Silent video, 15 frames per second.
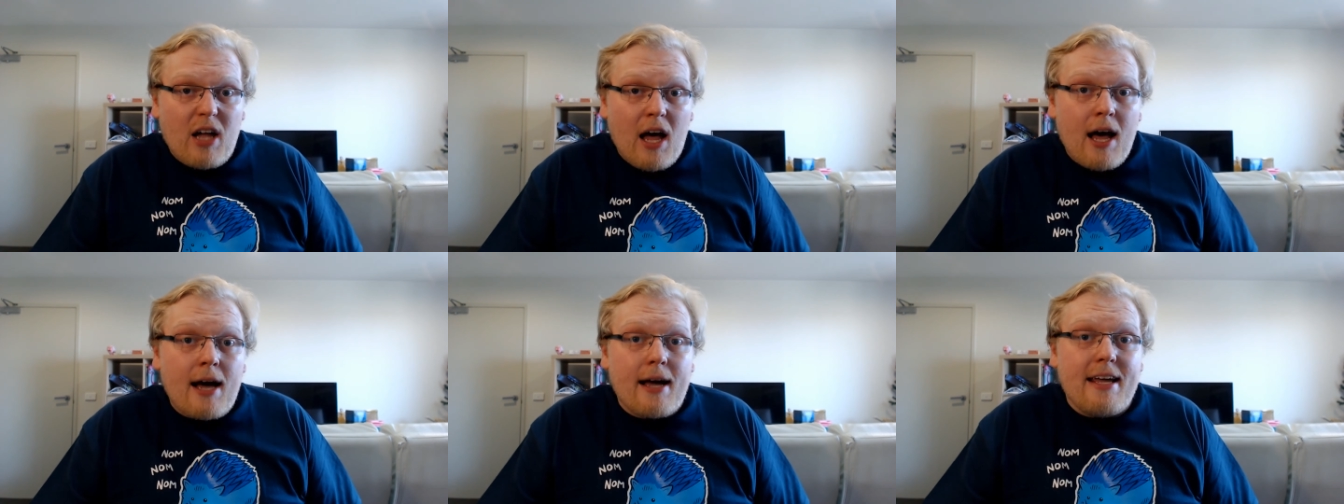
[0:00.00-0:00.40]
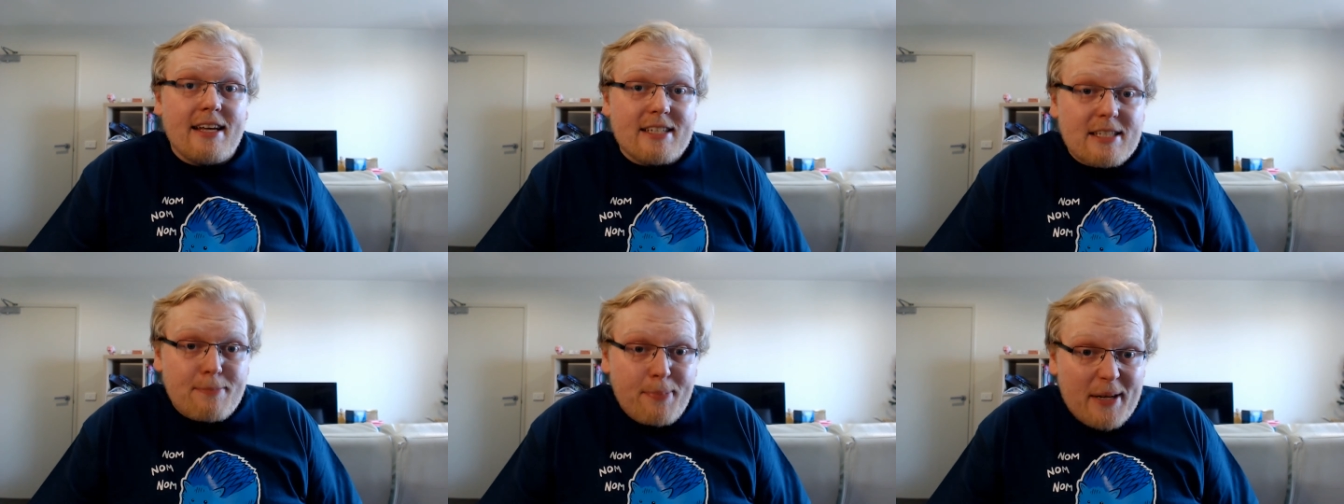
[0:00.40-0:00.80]
are
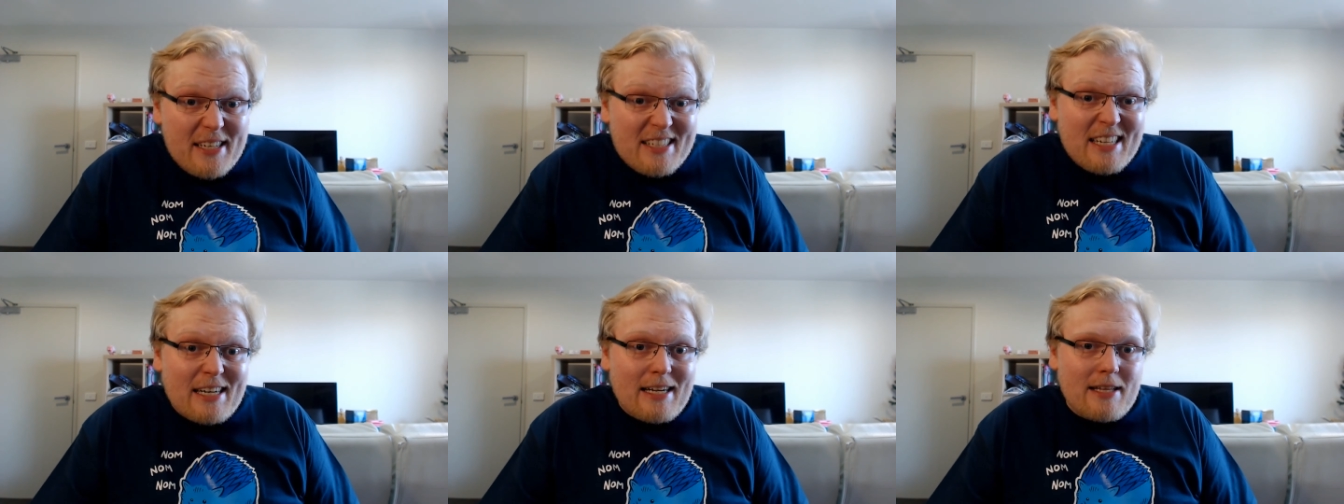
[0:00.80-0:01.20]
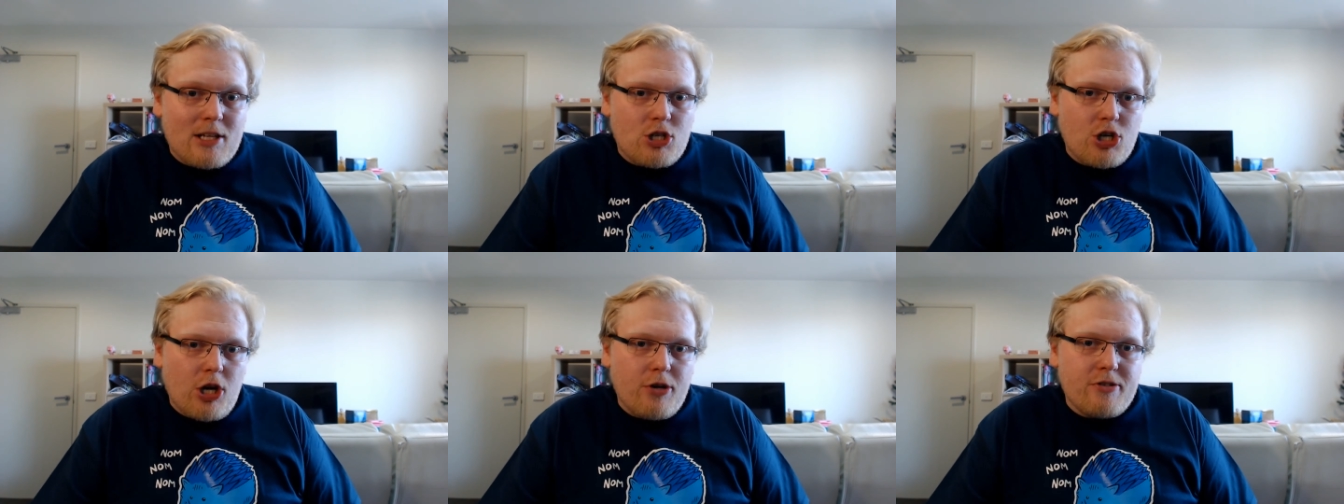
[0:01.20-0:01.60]
explicitly the
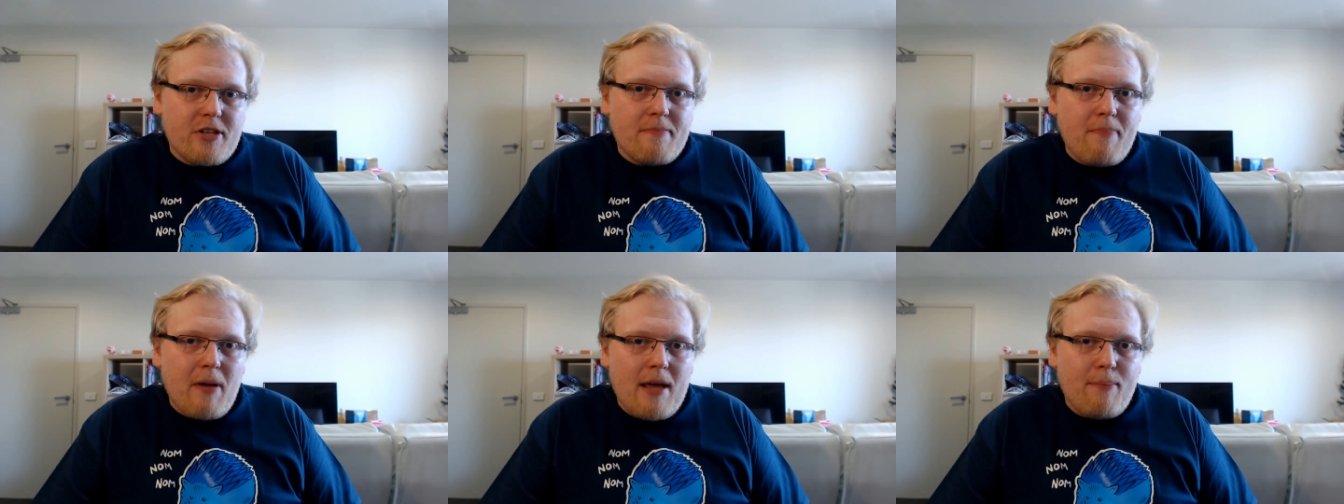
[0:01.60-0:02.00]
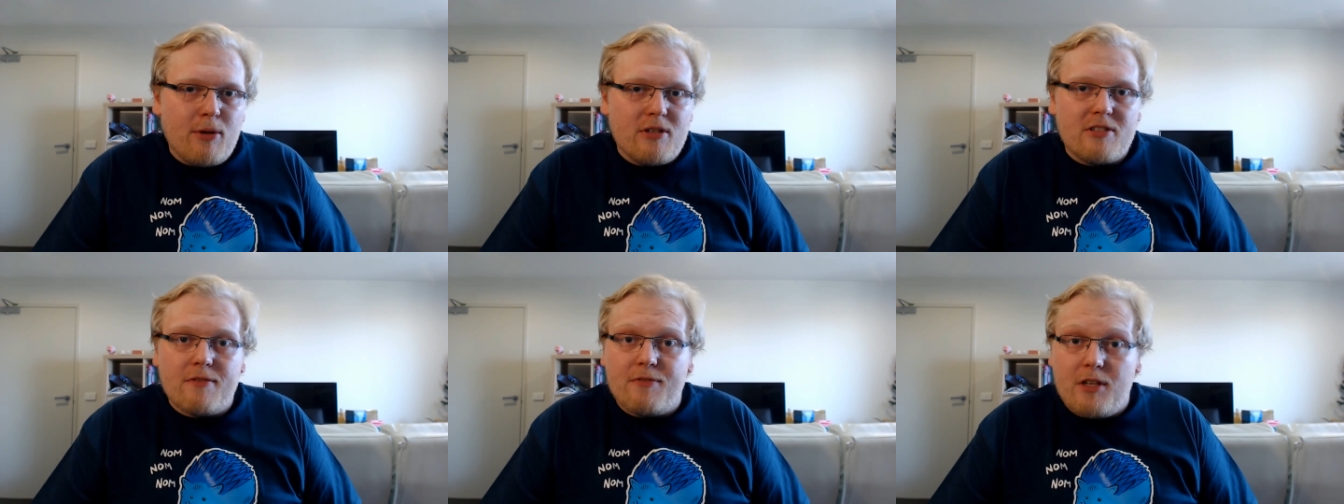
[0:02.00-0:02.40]
chosen
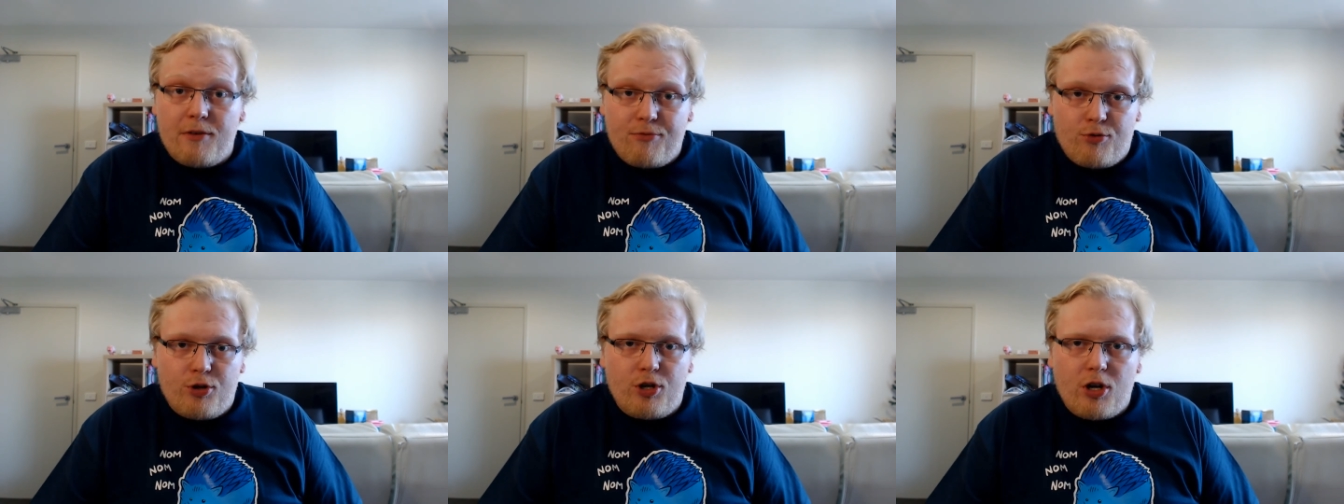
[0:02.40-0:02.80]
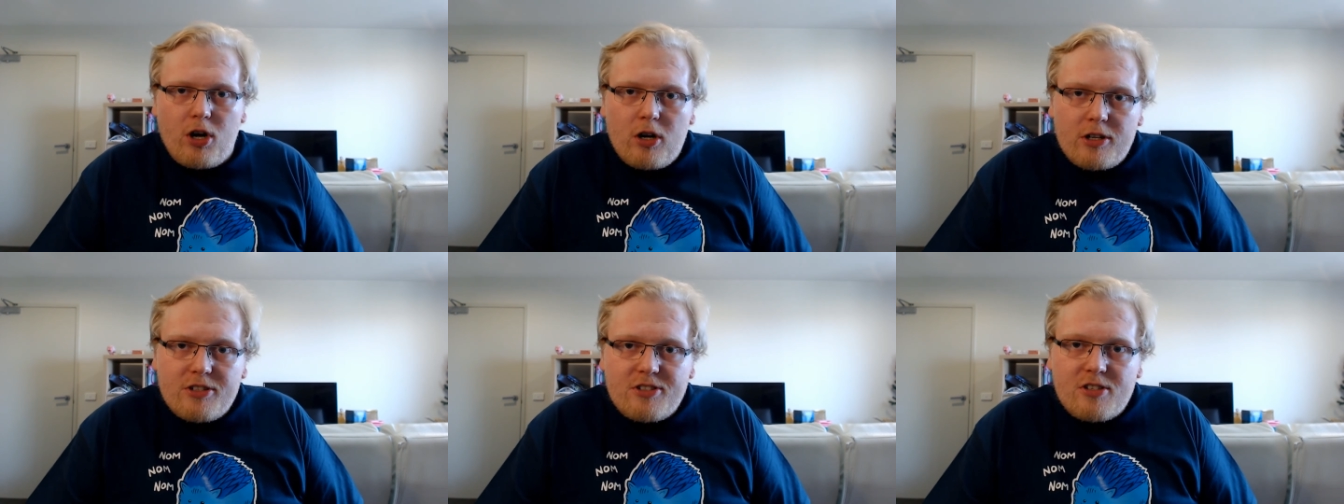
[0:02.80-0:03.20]
peoples of different
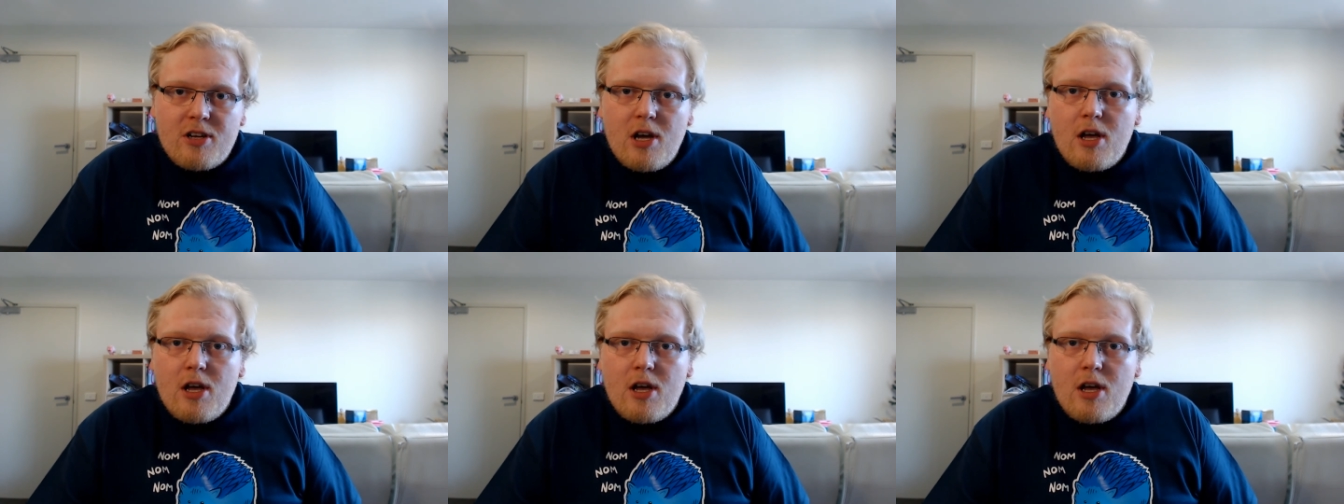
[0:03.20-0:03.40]
gods.